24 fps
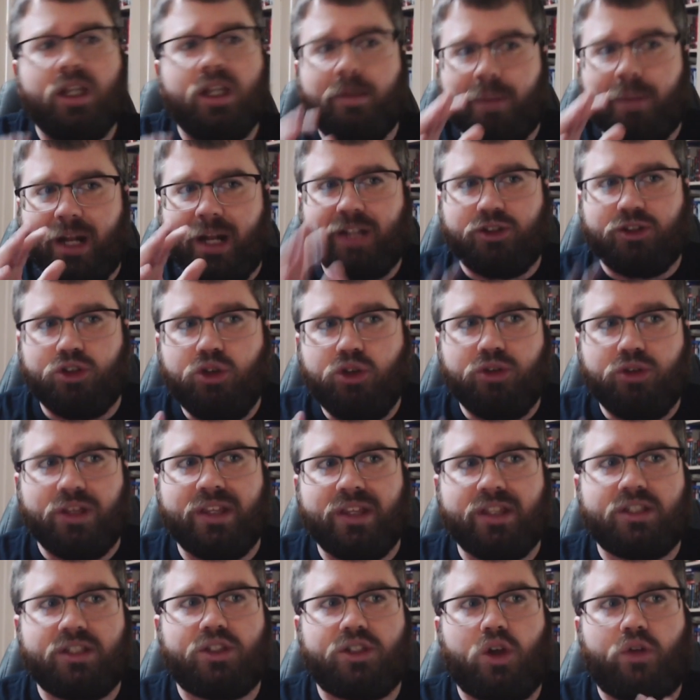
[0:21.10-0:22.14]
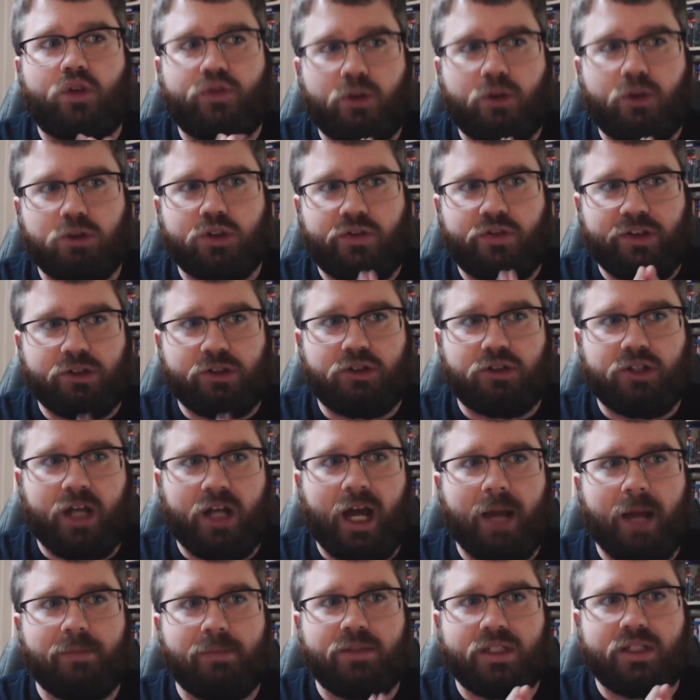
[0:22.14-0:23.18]
But I do think this is our first official
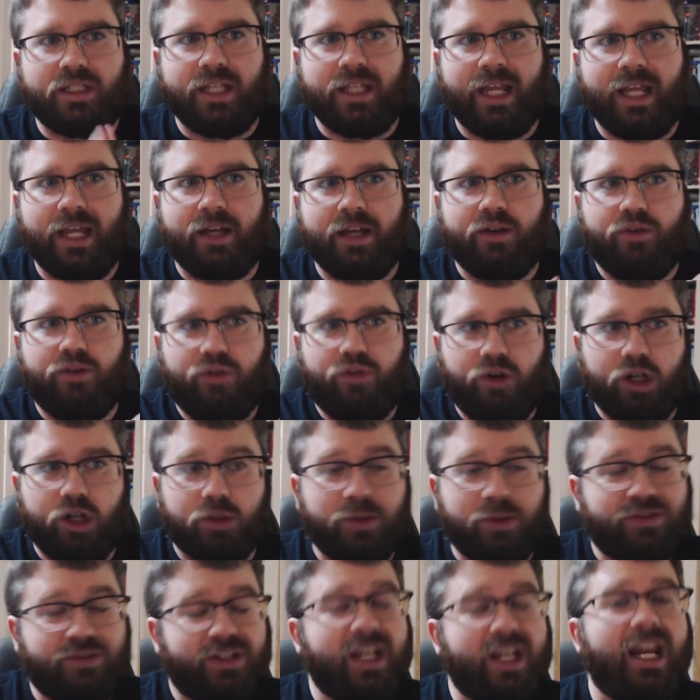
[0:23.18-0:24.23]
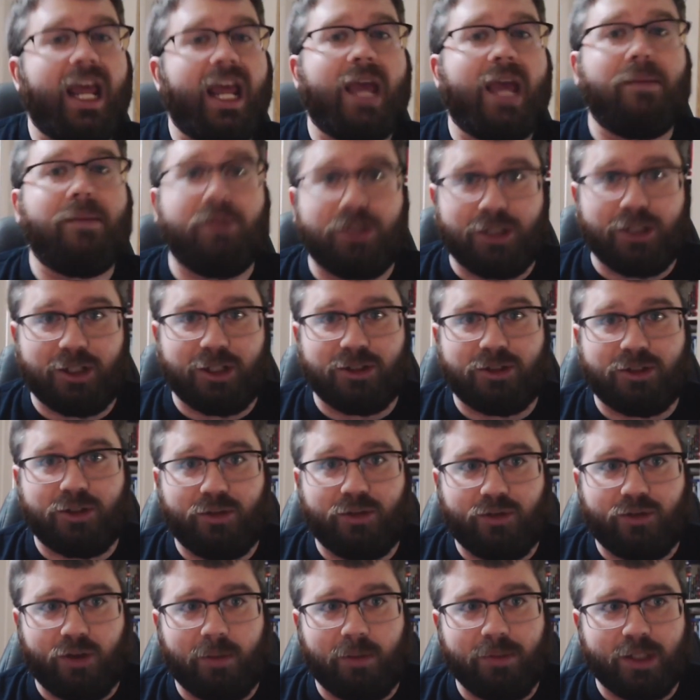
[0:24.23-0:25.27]
time seeing footage. We've seen images
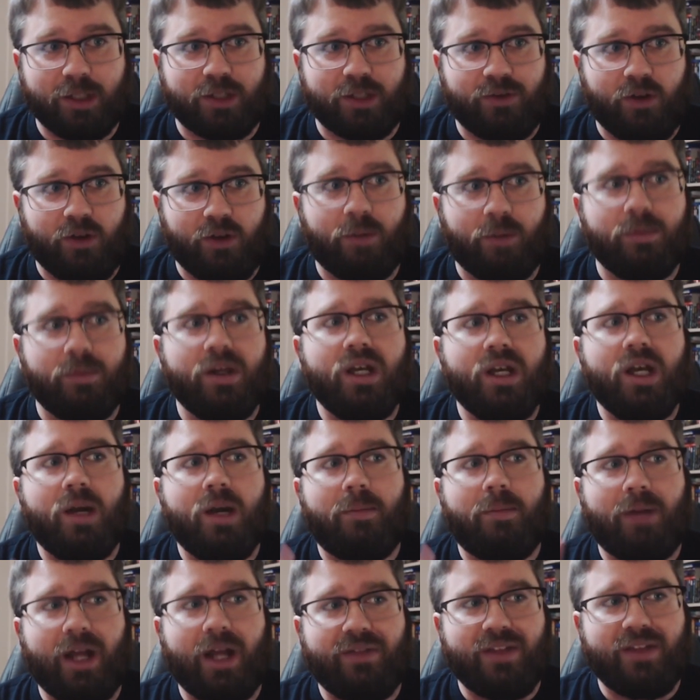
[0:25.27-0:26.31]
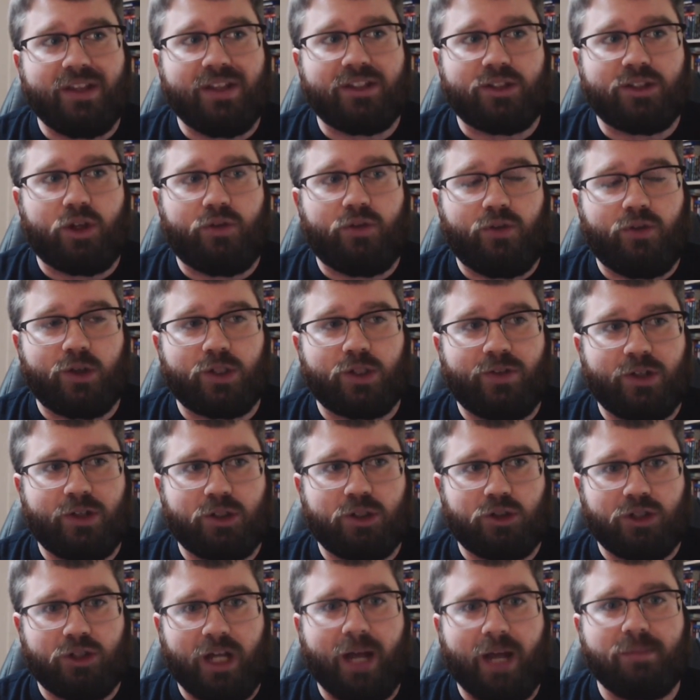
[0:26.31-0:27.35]
from this film, but I think this is our first
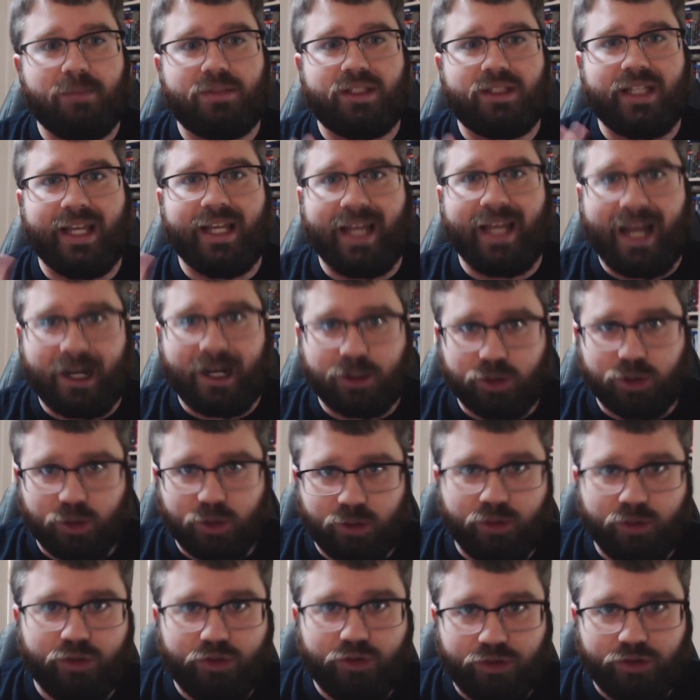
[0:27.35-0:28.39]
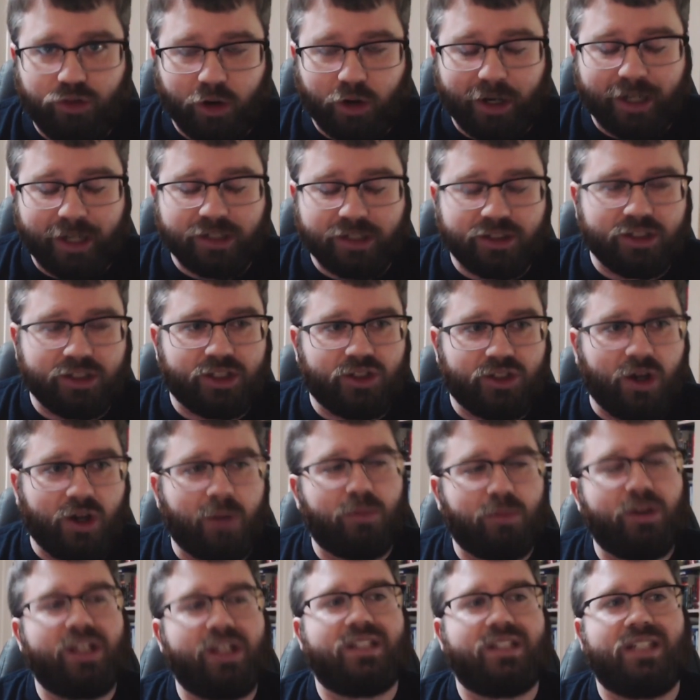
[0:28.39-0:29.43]
official time seeing actual footage. And so I'm
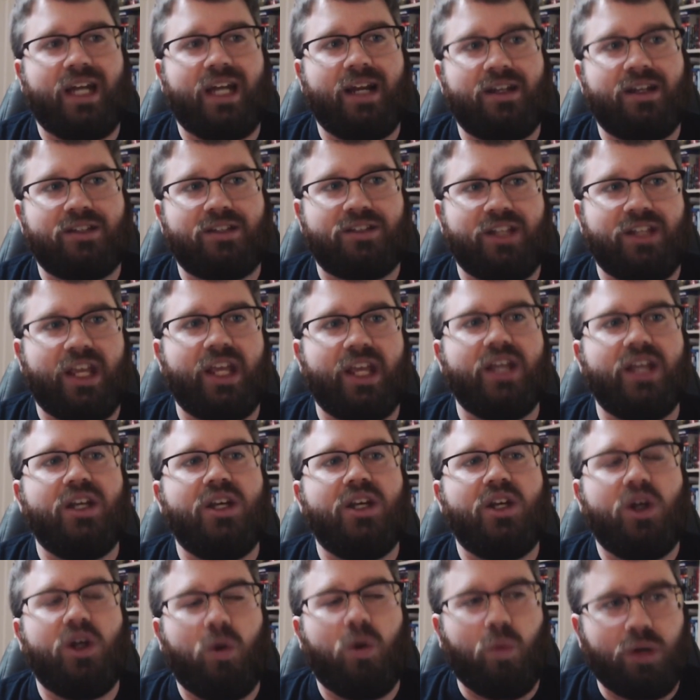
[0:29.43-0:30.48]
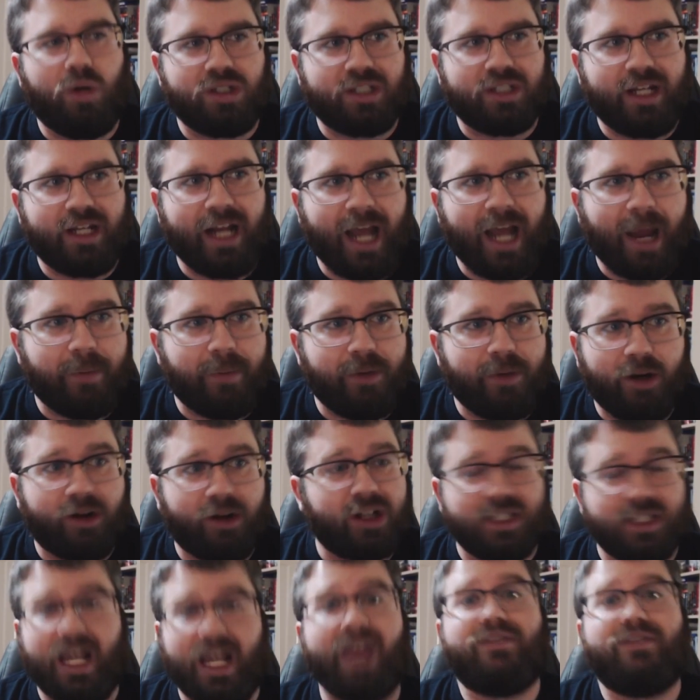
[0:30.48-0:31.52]
really excited to see what's going to happen here,
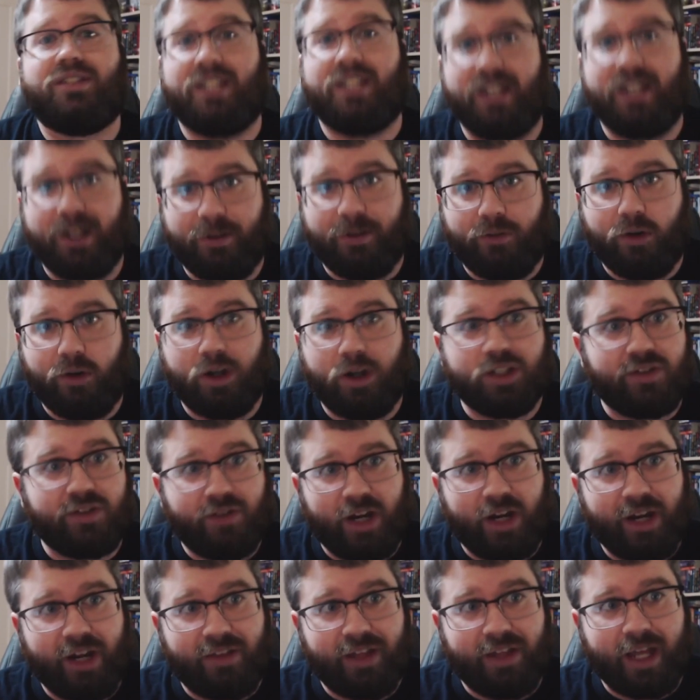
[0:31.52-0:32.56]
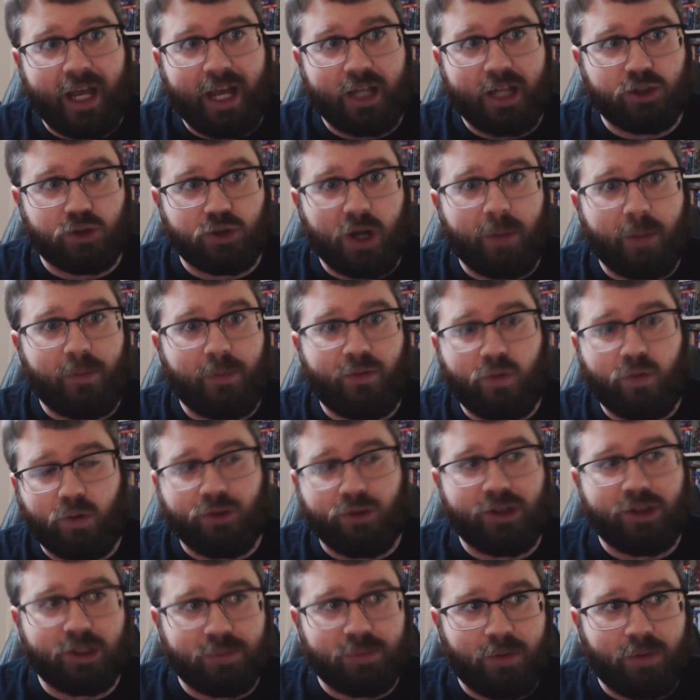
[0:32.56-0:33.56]
because I haven't seen any footage of anything has dropped before this.